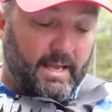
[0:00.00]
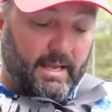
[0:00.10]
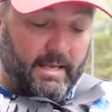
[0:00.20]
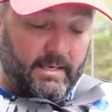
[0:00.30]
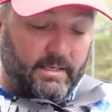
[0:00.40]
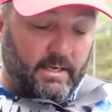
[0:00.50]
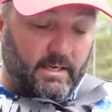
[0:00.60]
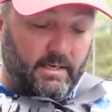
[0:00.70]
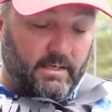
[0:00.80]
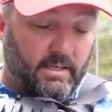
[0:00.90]
and
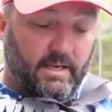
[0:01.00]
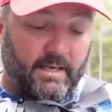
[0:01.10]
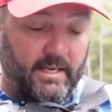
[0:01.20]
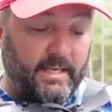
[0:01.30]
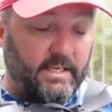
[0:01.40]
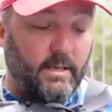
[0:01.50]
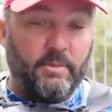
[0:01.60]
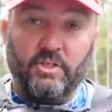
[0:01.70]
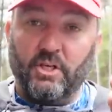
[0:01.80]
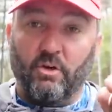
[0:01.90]
uh, and an
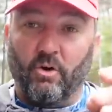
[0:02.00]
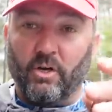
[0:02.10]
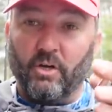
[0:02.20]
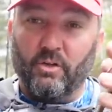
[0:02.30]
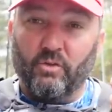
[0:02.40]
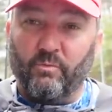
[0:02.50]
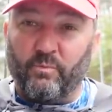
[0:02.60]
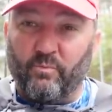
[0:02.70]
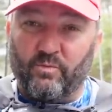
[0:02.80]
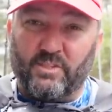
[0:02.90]
EWG hook,
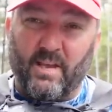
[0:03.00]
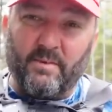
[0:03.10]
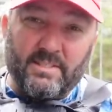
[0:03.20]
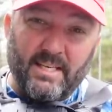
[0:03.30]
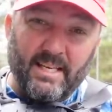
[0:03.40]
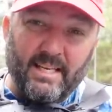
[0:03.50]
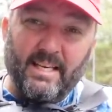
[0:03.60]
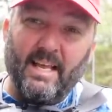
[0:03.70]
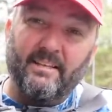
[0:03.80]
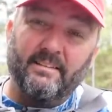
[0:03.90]

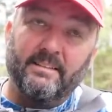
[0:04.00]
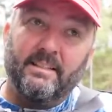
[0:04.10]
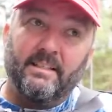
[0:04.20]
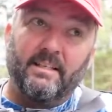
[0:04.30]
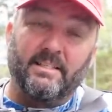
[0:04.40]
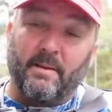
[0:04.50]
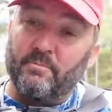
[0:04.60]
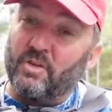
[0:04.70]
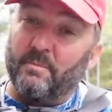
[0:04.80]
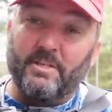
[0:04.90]
17 because
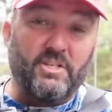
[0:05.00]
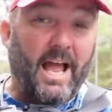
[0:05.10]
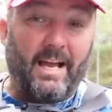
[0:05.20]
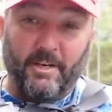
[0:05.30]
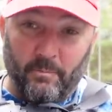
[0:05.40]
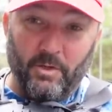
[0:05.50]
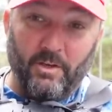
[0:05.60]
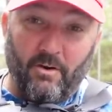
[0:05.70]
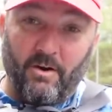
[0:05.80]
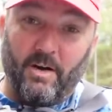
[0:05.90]
I'm going to be jacking them
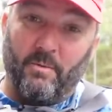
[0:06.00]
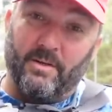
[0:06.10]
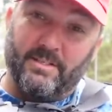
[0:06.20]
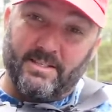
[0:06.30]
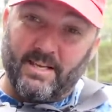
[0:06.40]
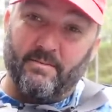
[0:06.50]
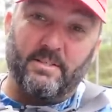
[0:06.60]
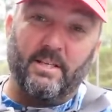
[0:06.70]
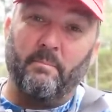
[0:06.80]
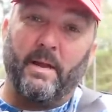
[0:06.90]
really hard. I want
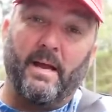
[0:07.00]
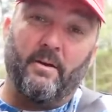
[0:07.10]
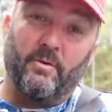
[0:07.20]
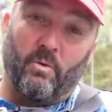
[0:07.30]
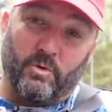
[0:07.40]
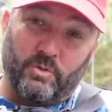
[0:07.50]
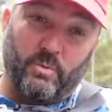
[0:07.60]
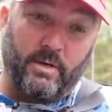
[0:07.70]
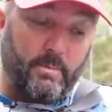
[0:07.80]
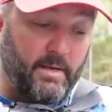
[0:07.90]
17 pound or
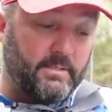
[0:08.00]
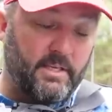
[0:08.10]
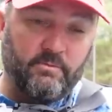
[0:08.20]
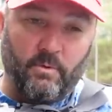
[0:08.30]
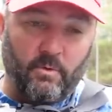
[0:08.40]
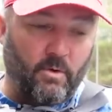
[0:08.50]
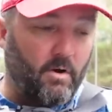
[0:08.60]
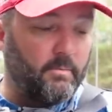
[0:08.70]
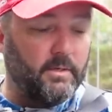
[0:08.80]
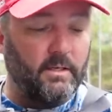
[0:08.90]
20 pound test
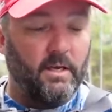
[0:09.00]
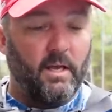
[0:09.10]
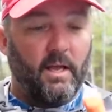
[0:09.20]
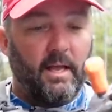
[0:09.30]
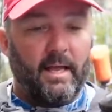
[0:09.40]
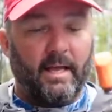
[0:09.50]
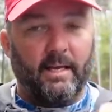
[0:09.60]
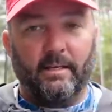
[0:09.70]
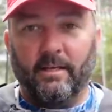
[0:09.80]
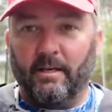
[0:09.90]
fluorocarbon.
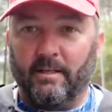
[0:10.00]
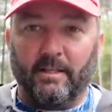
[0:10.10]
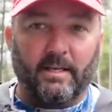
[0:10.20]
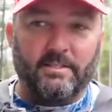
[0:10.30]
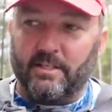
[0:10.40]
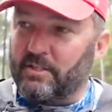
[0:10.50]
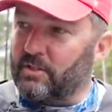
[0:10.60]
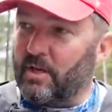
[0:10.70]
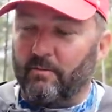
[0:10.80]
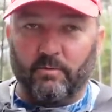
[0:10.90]
And, uh, and like I said,
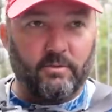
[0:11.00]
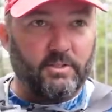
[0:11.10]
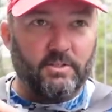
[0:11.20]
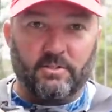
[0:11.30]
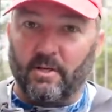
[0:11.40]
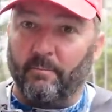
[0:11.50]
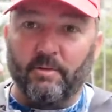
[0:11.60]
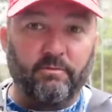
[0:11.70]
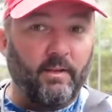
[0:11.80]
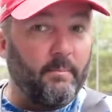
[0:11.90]
just cover, just as something
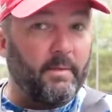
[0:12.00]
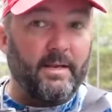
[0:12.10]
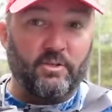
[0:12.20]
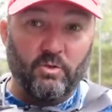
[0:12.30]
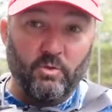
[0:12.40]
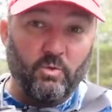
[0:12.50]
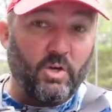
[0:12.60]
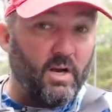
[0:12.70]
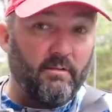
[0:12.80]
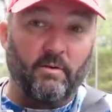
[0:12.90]
to flip to
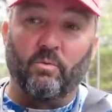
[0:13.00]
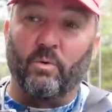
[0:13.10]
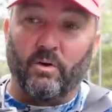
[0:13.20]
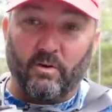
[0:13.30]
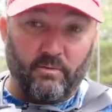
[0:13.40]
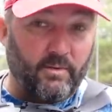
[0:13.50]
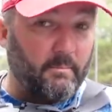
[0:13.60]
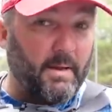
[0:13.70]
cover where the